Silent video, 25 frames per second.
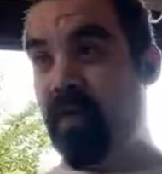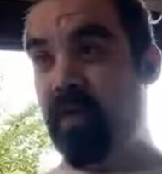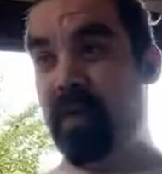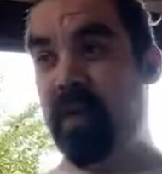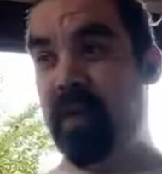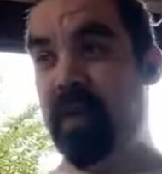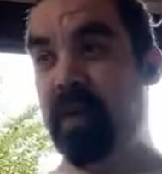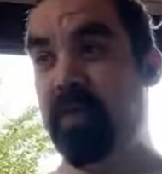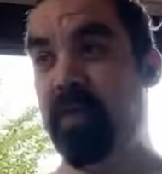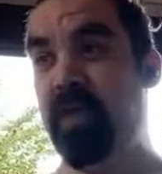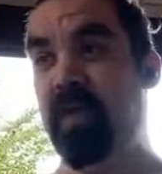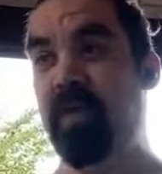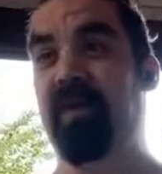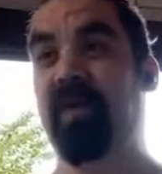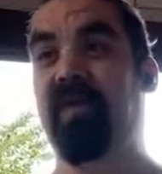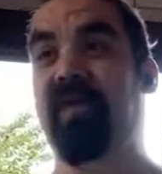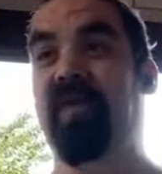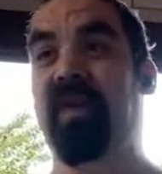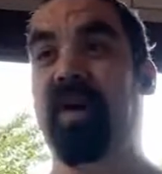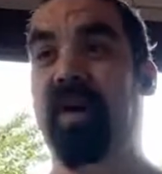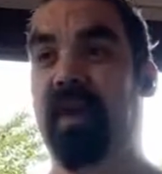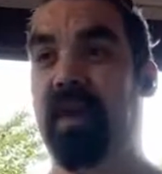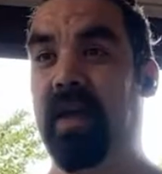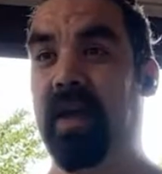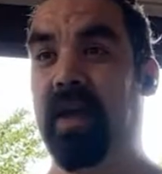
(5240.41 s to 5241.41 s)
These people
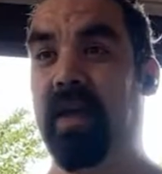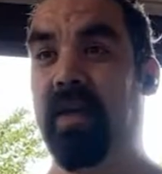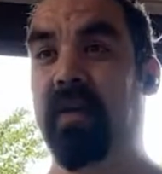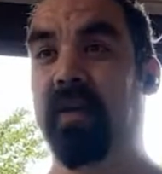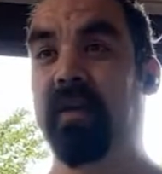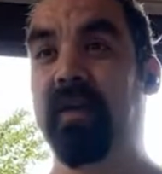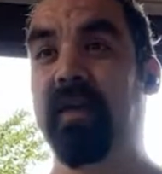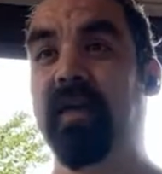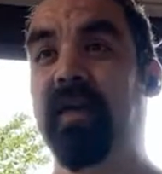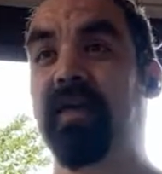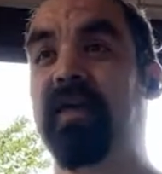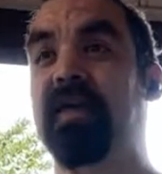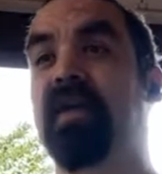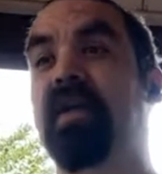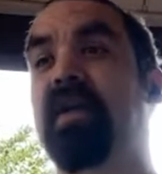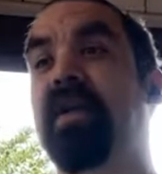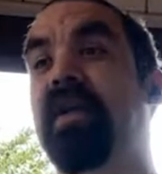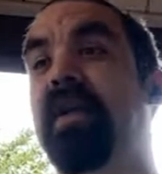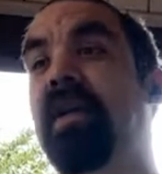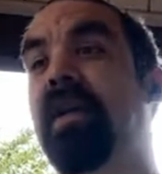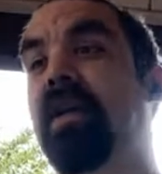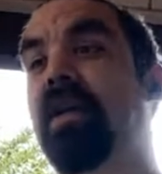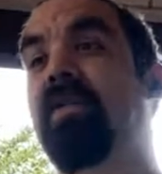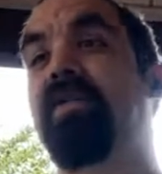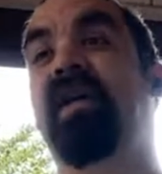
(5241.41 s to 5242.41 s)
fight kangaroos on
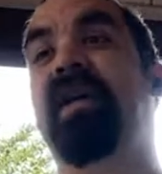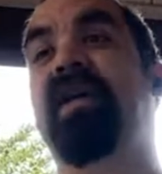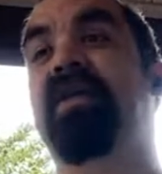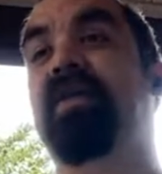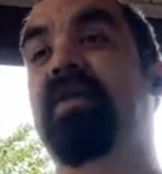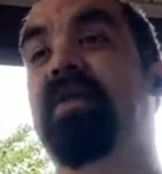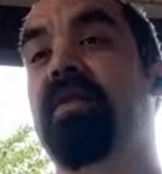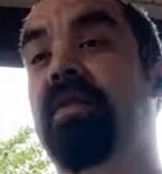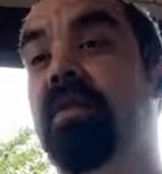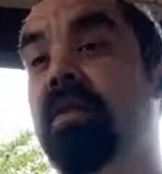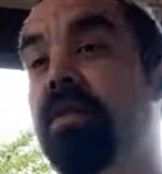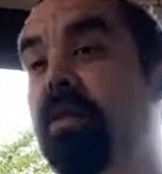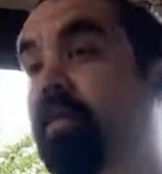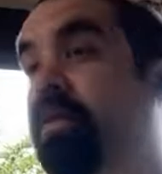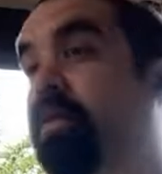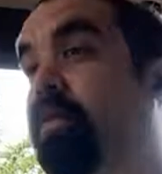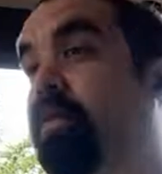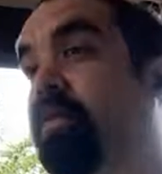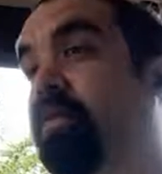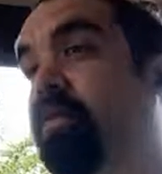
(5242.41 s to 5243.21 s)
a daily basis.